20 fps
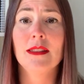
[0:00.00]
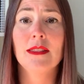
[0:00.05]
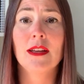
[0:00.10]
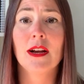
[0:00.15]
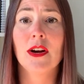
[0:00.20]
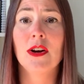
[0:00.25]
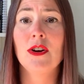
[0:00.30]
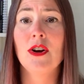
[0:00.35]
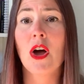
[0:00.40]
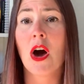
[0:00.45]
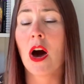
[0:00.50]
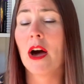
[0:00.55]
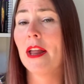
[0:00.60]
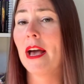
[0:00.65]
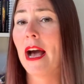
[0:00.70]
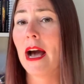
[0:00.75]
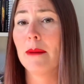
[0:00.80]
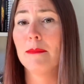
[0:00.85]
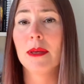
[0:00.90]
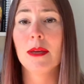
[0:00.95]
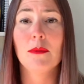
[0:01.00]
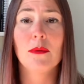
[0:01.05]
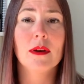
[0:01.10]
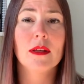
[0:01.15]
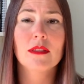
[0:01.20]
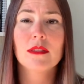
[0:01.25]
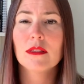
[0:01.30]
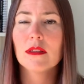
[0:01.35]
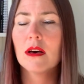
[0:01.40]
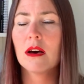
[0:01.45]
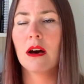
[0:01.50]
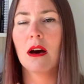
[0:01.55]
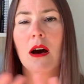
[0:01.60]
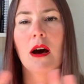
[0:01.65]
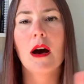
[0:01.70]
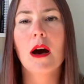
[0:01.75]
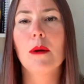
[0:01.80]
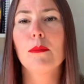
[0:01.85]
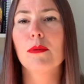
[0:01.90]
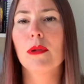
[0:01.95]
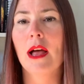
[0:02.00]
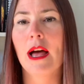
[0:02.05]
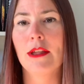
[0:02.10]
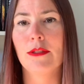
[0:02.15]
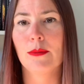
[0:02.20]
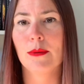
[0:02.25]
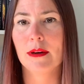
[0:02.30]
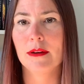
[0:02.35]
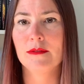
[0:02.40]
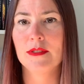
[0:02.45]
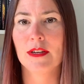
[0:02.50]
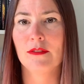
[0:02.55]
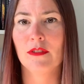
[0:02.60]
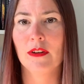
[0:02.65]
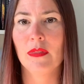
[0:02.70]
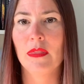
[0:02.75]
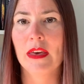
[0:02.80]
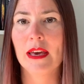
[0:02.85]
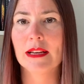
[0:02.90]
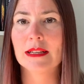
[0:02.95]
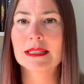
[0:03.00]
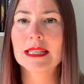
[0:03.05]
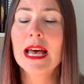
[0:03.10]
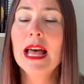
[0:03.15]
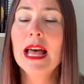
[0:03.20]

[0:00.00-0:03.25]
They're not happy with a plethora of different things.